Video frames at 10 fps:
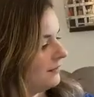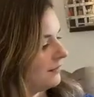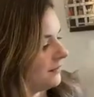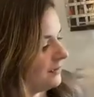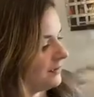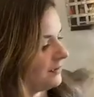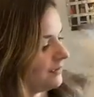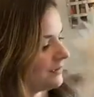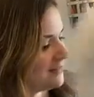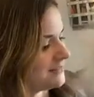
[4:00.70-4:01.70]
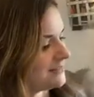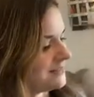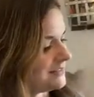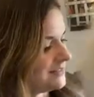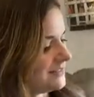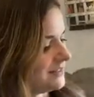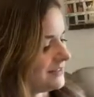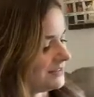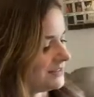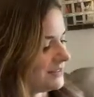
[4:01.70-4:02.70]
I was just,
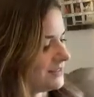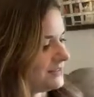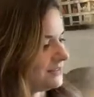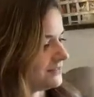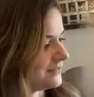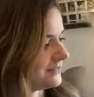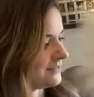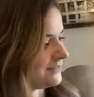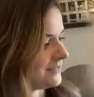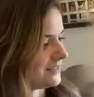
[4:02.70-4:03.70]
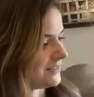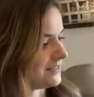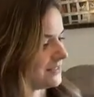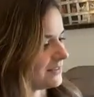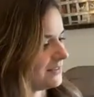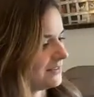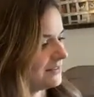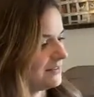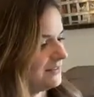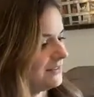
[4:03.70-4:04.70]
trying to do my own thing.
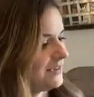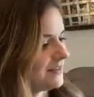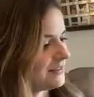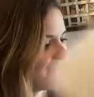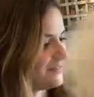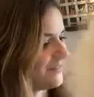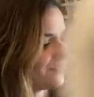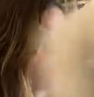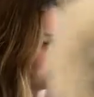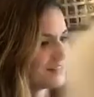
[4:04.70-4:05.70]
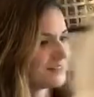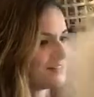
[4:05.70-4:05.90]
I thought maybe I could go